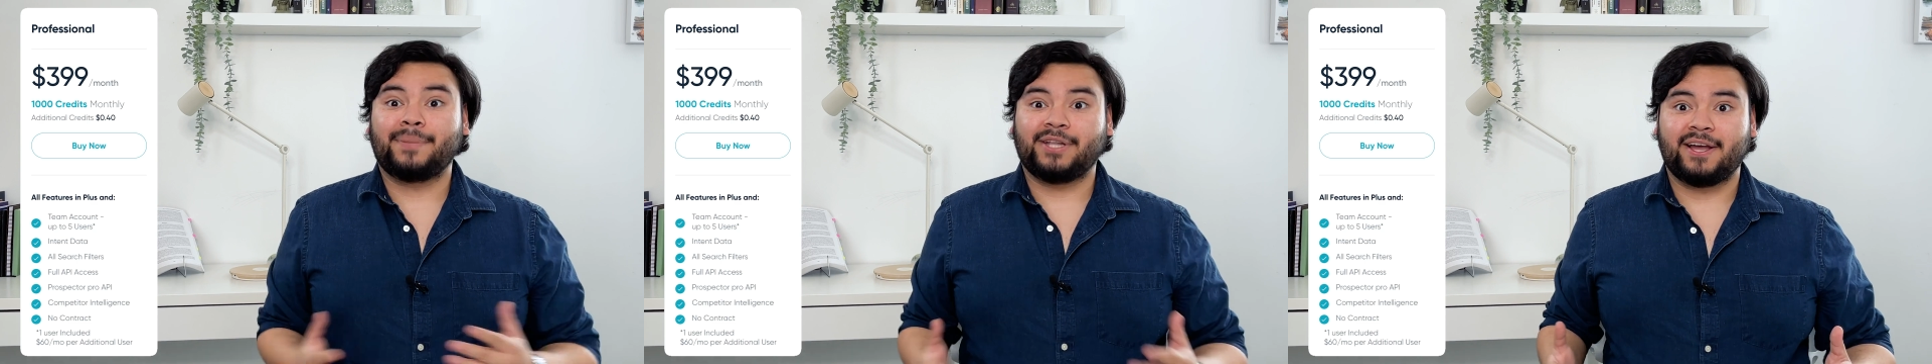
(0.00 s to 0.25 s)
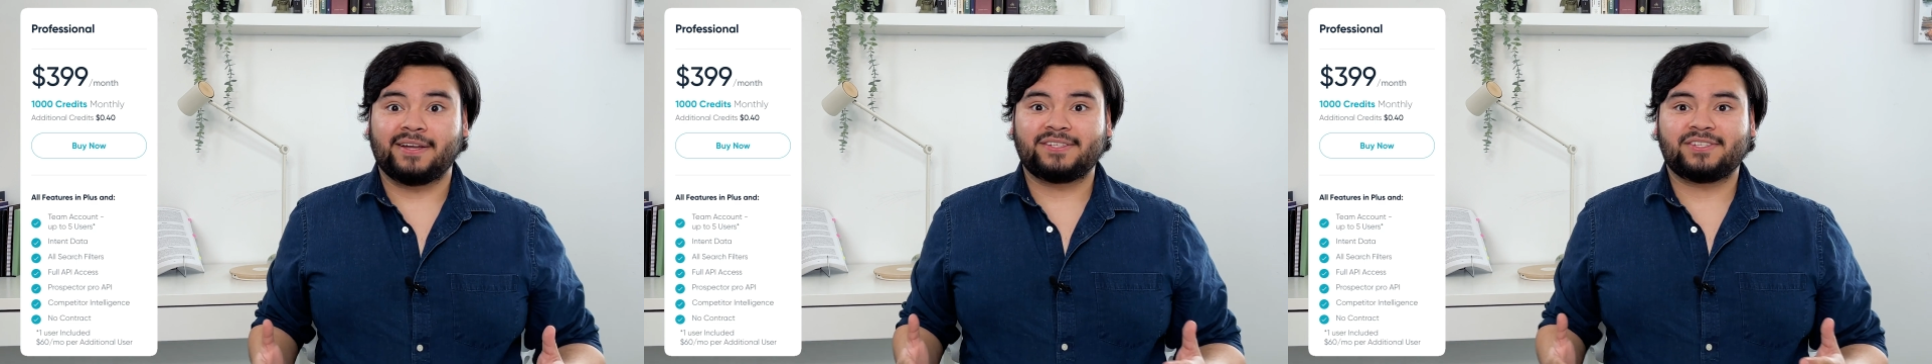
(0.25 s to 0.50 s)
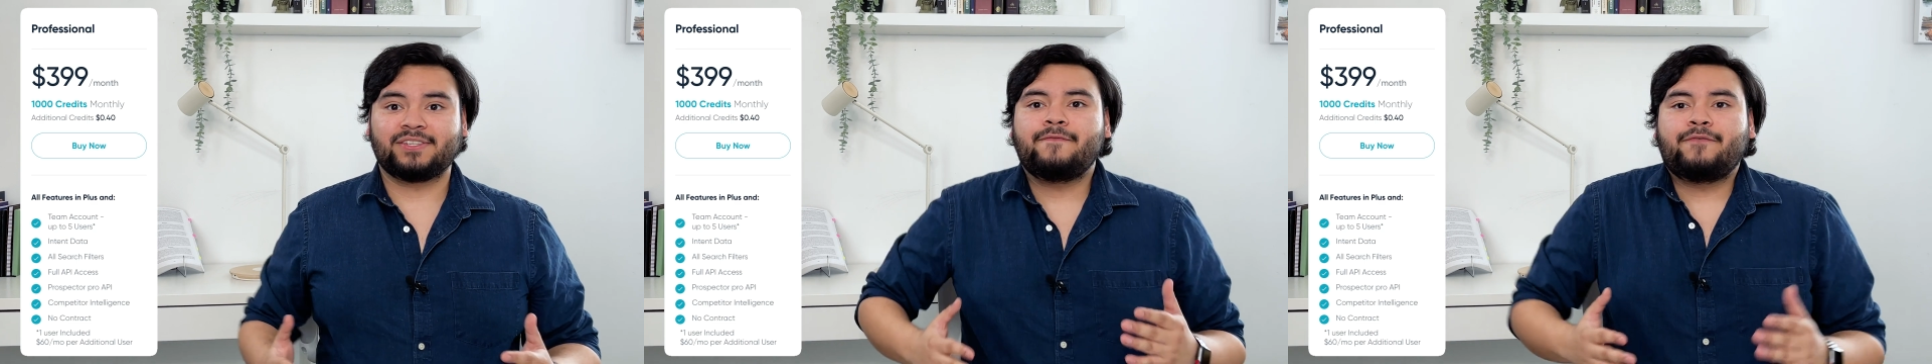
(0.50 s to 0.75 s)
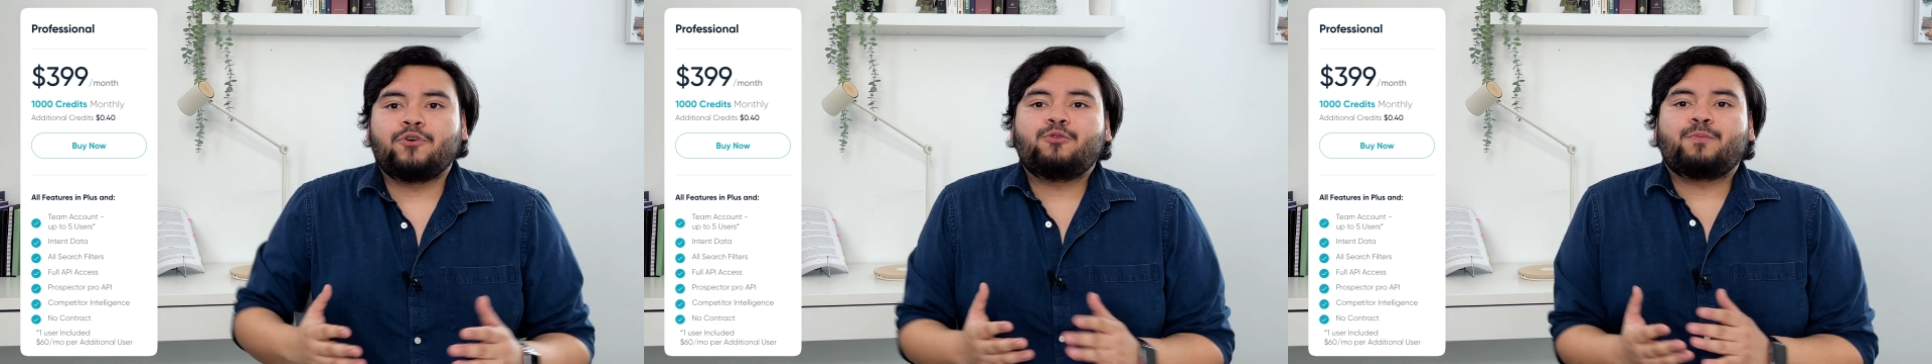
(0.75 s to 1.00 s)
plus
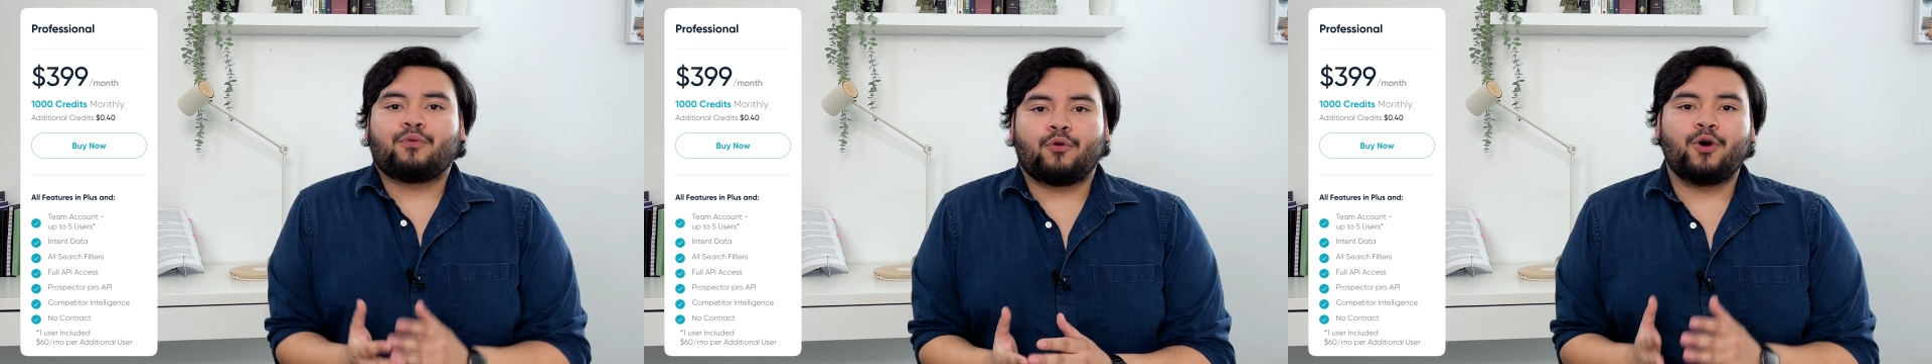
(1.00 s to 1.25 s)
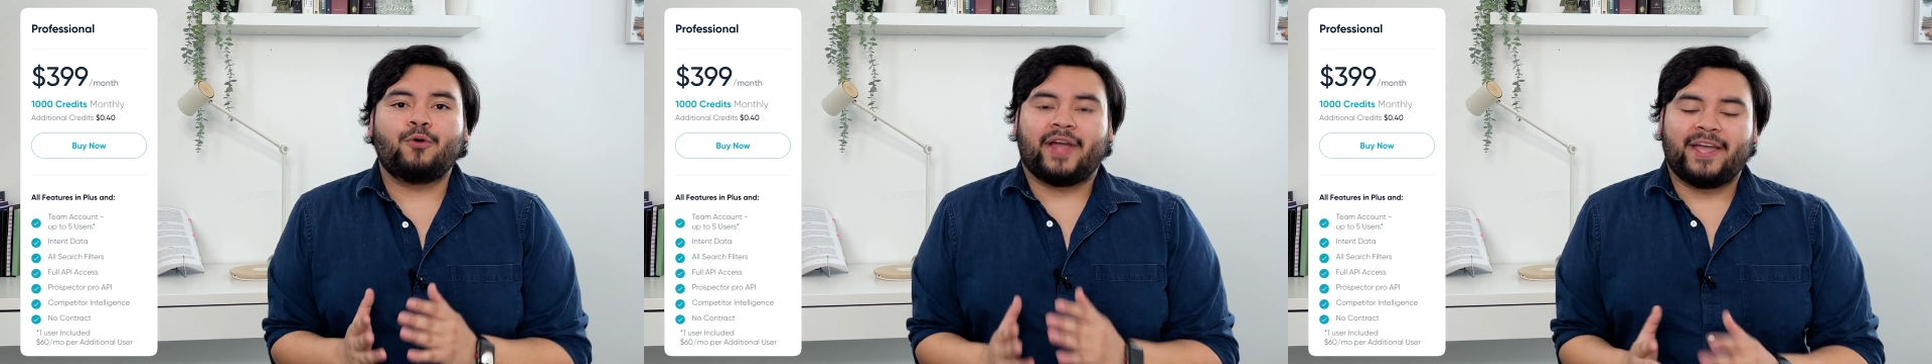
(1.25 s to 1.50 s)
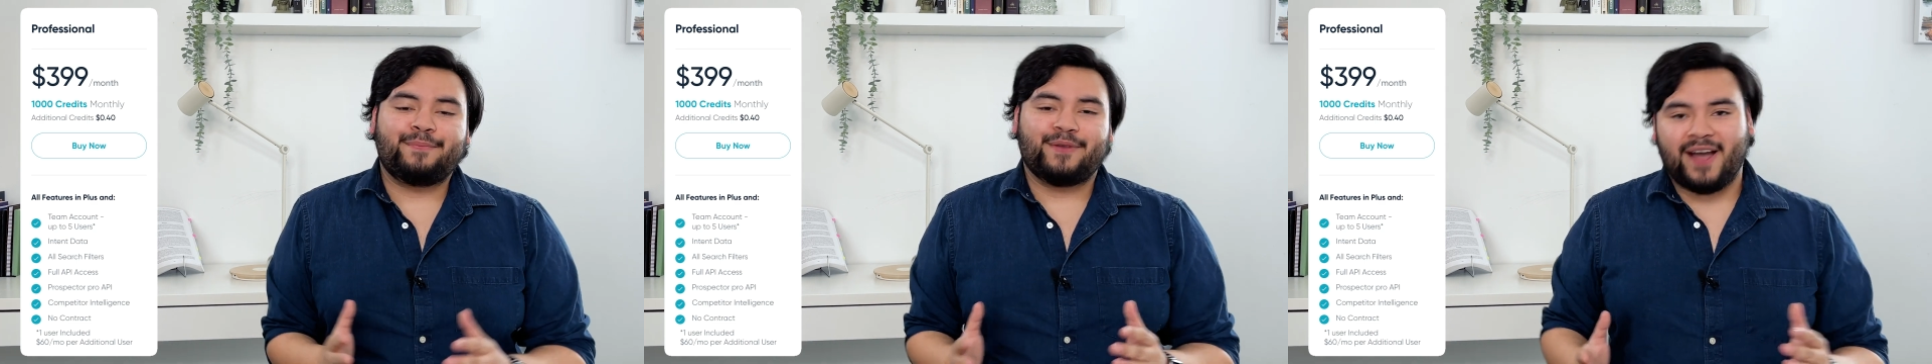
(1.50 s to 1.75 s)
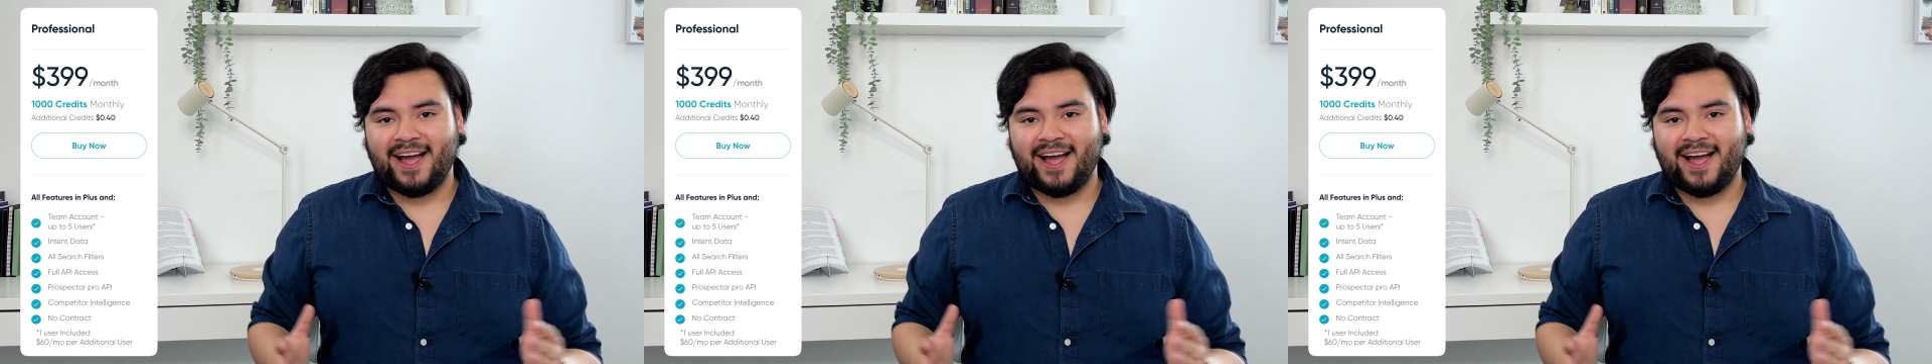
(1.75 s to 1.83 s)
full Pro API